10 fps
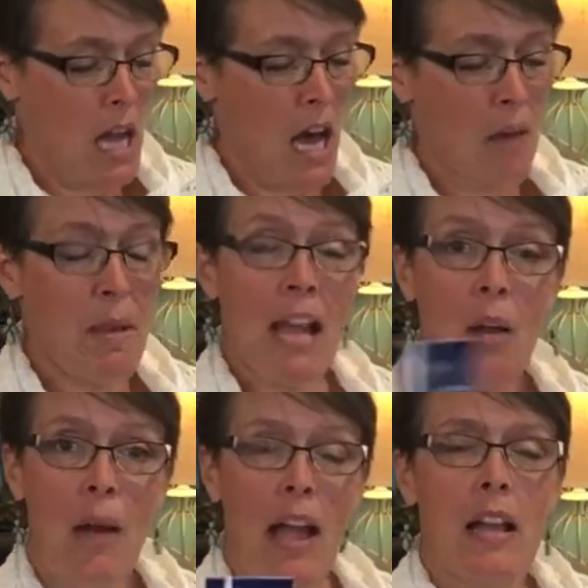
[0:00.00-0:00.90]

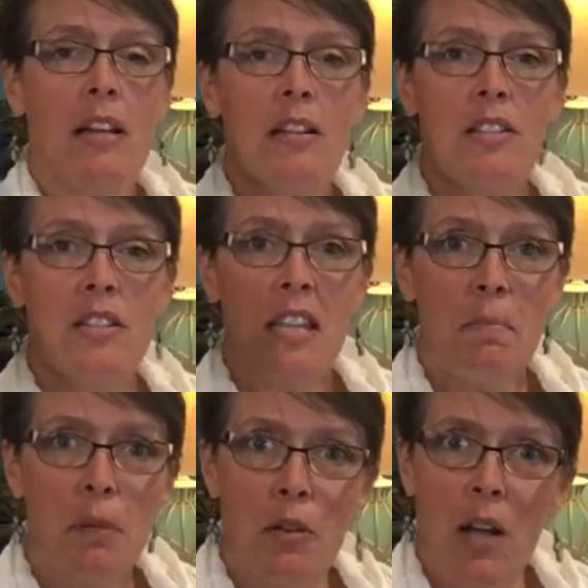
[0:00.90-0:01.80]
Anyway,
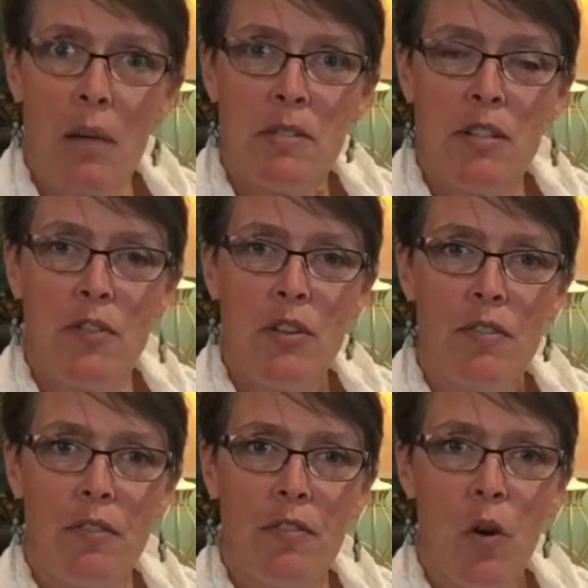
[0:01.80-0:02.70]
Deep Blue comes in a few
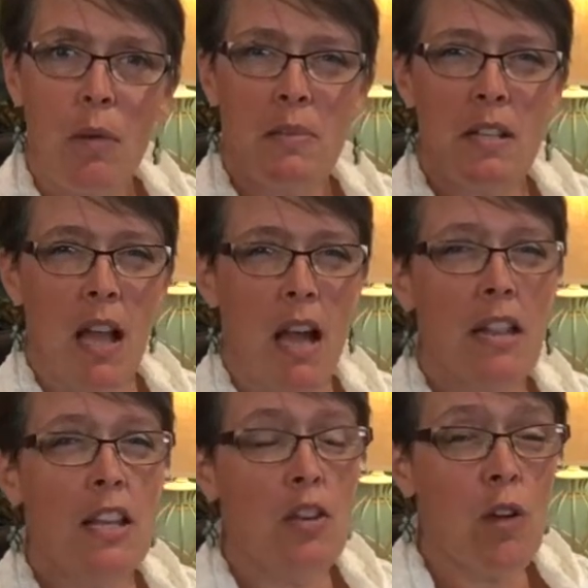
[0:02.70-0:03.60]
different forms. The
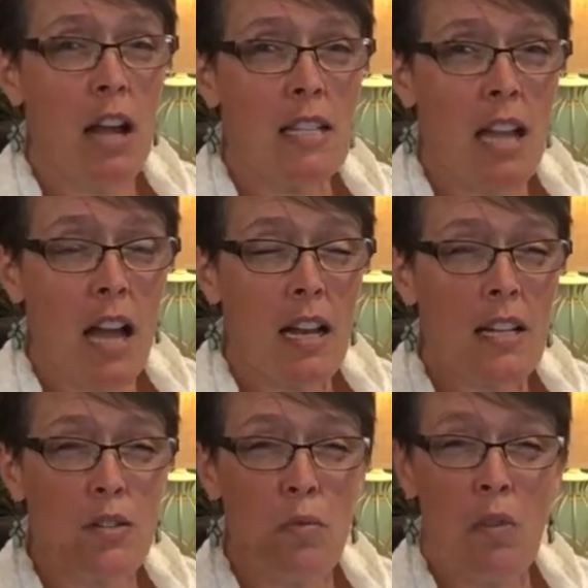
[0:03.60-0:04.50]
kind that you guys got
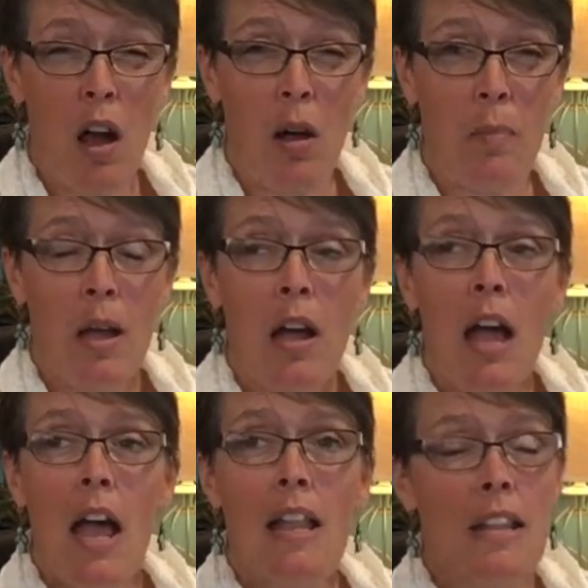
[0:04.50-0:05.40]
is a rub,
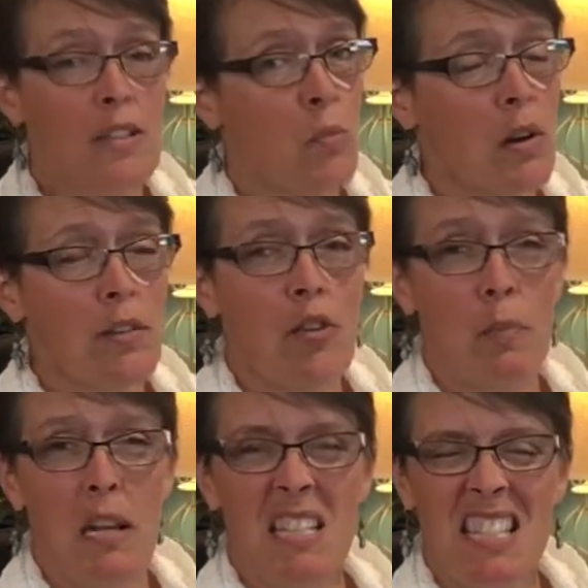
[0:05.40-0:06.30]
and it's wonderful
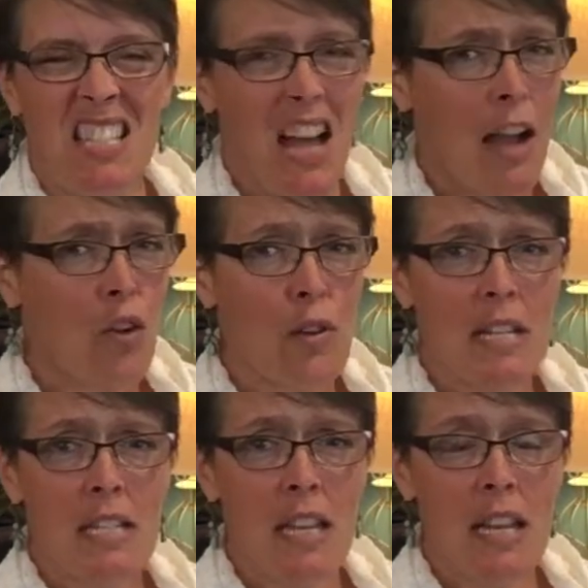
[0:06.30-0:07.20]
because it's not
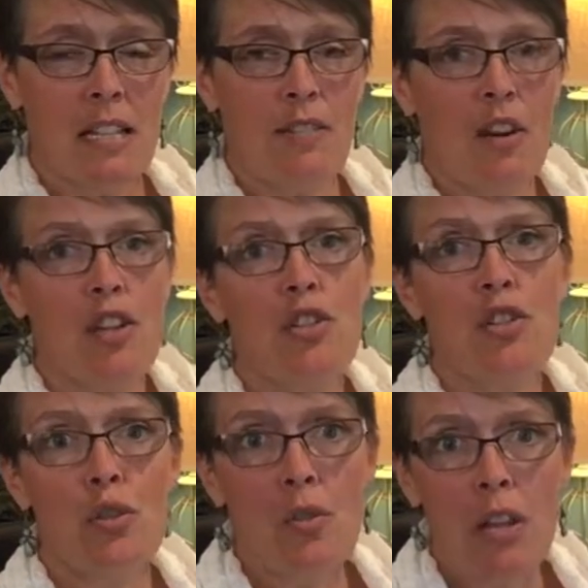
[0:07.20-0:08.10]
greasy. It's very
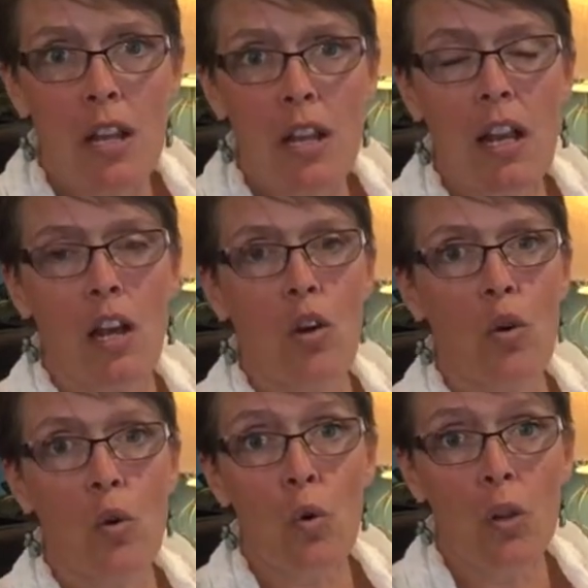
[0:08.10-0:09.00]
soothing and
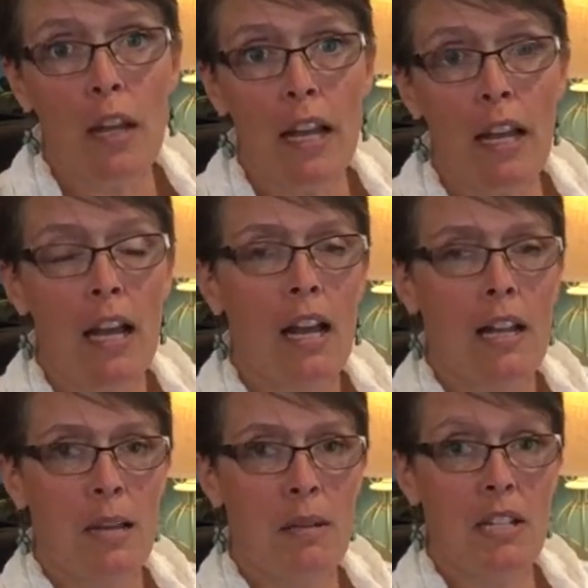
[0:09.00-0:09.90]
cooling.
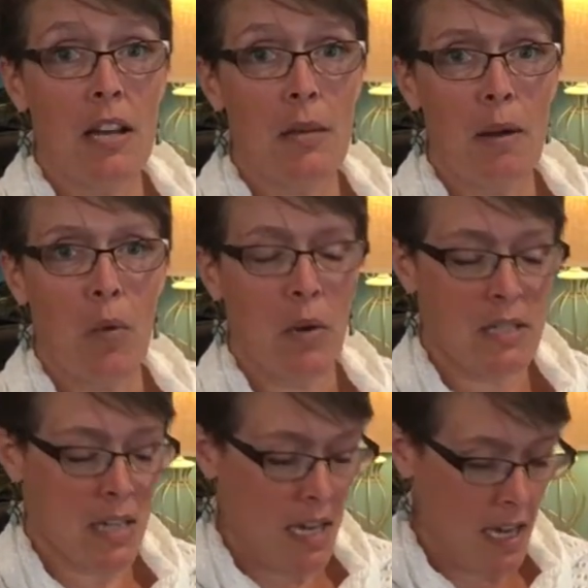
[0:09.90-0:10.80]
Let me tell you about
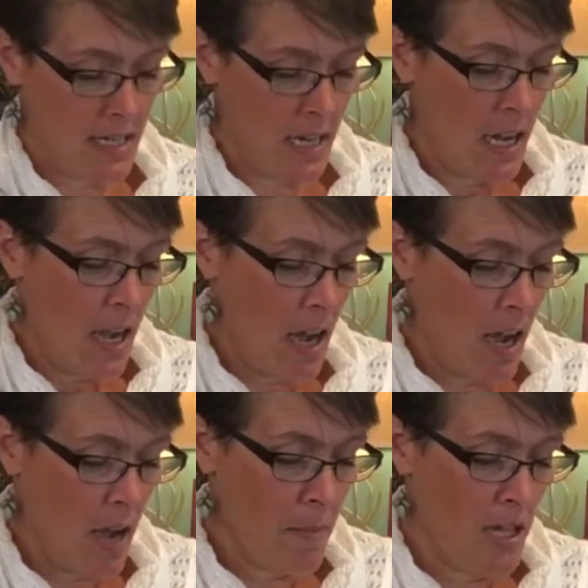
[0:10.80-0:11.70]
what's in it.
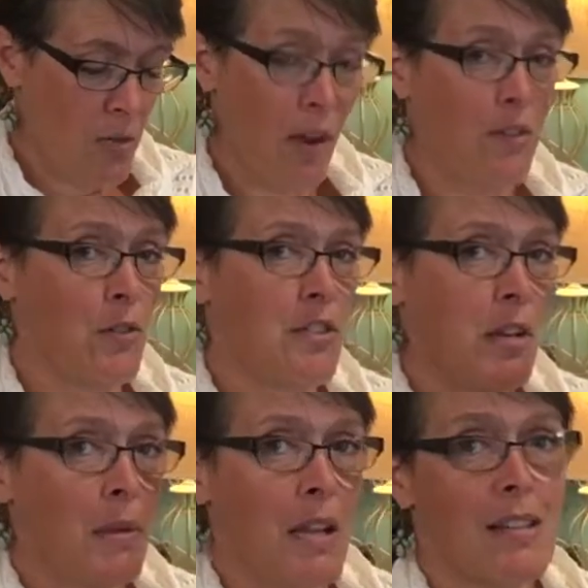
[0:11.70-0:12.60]
I do have notes here
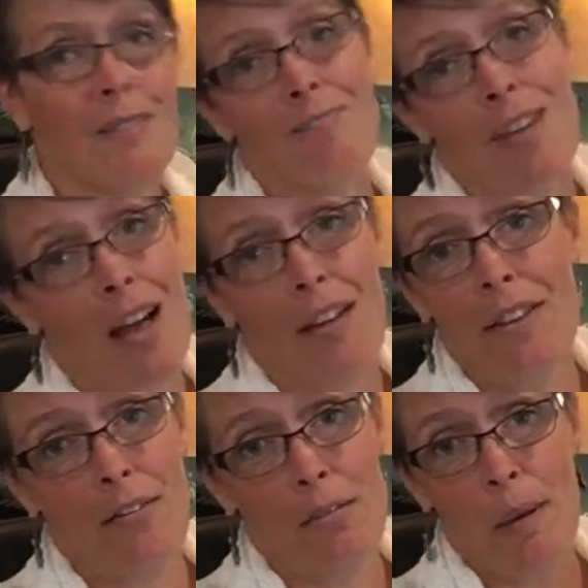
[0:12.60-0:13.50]
because I'll
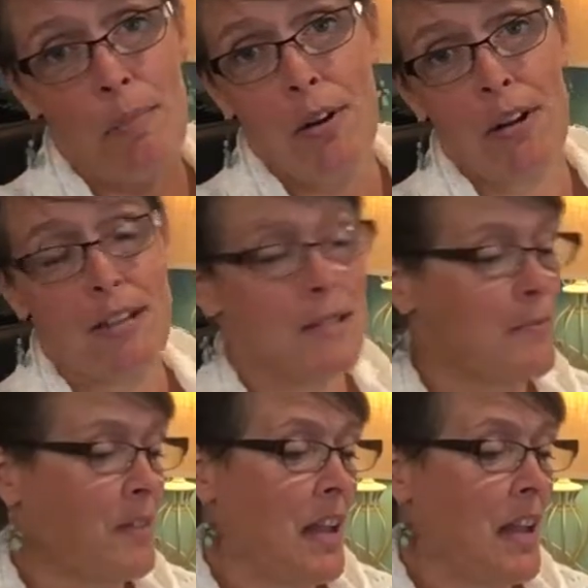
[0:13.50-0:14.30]
never remember all this.